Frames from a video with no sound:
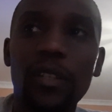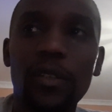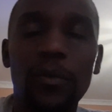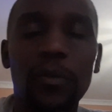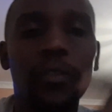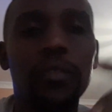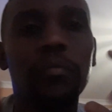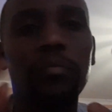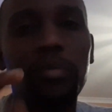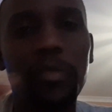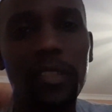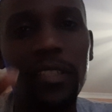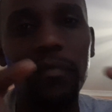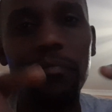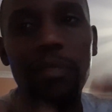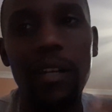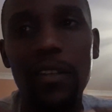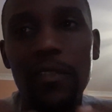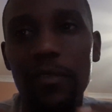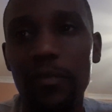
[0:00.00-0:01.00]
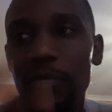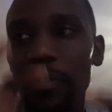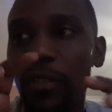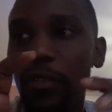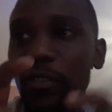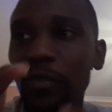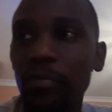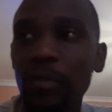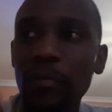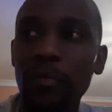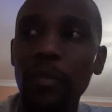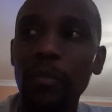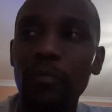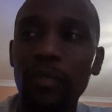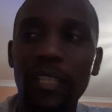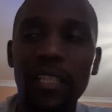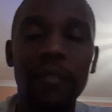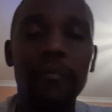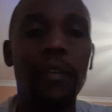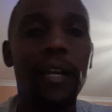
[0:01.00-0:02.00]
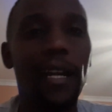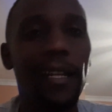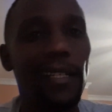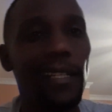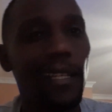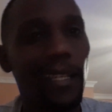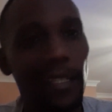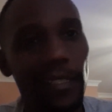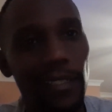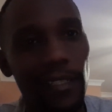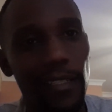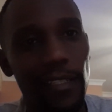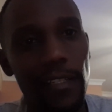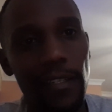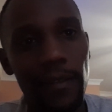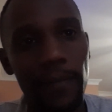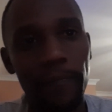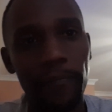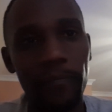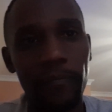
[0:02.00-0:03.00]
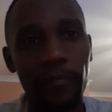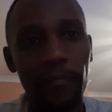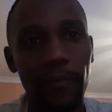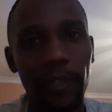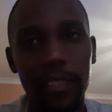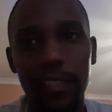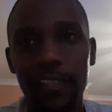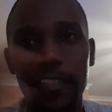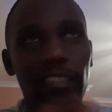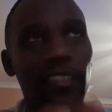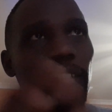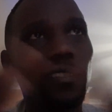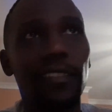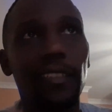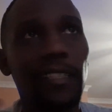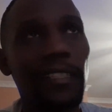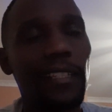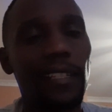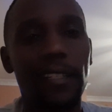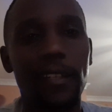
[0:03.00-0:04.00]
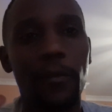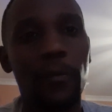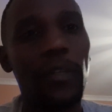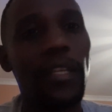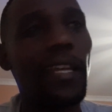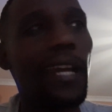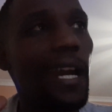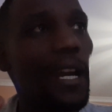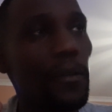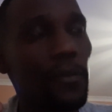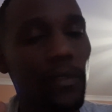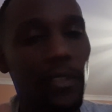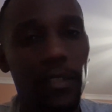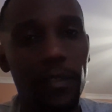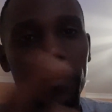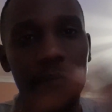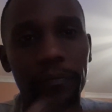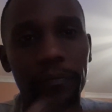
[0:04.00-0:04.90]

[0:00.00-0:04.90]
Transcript: was brought about because people became hard-headed, that they just needed a way out.